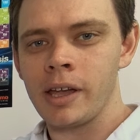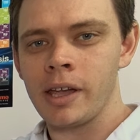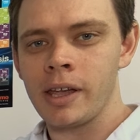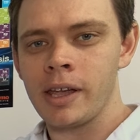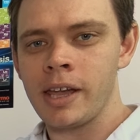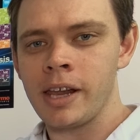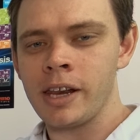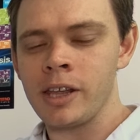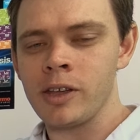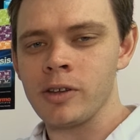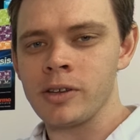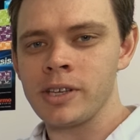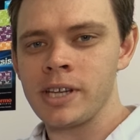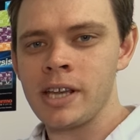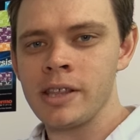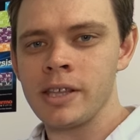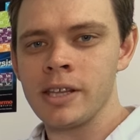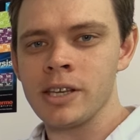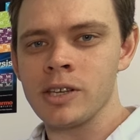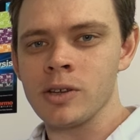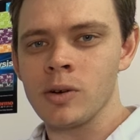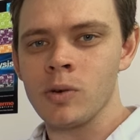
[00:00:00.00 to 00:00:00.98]
getting your
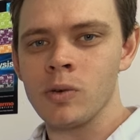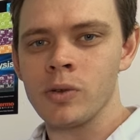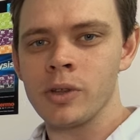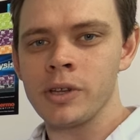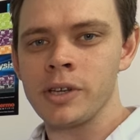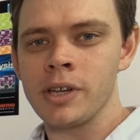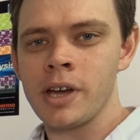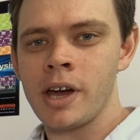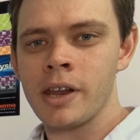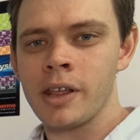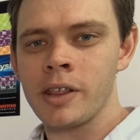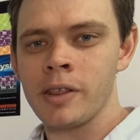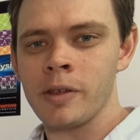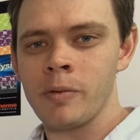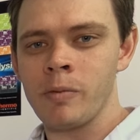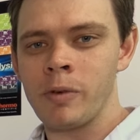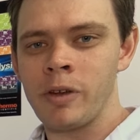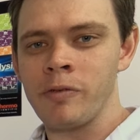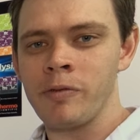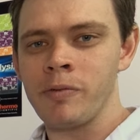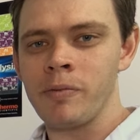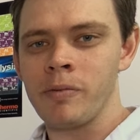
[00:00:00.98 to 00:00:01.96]
teeth into all the data that
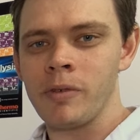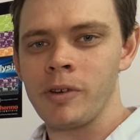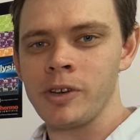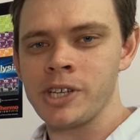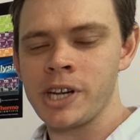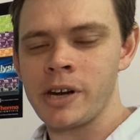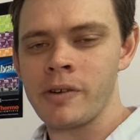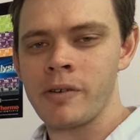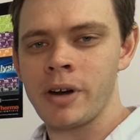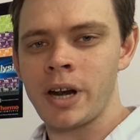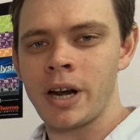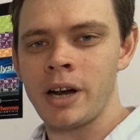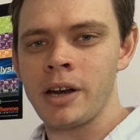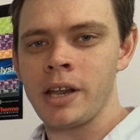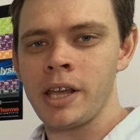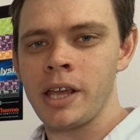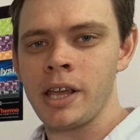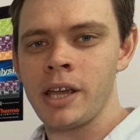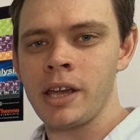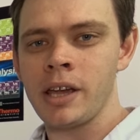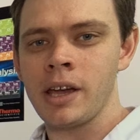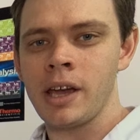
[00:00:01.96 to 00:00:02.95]
we've generated
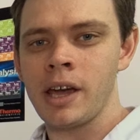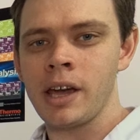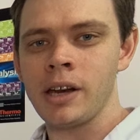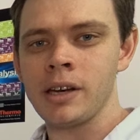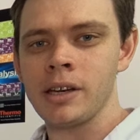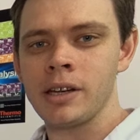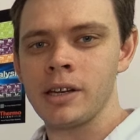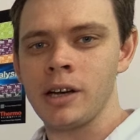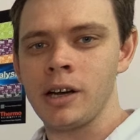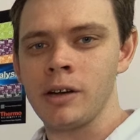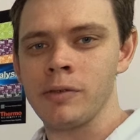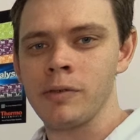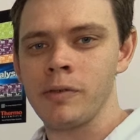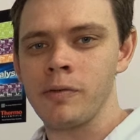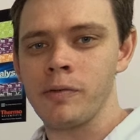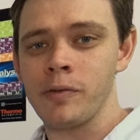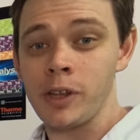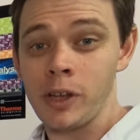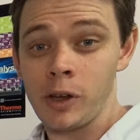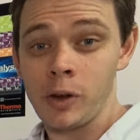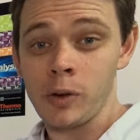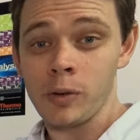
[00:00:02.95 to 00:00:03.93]
here at CARF
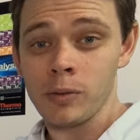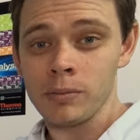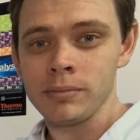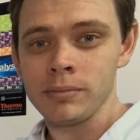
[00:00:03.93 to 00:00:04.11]
for you.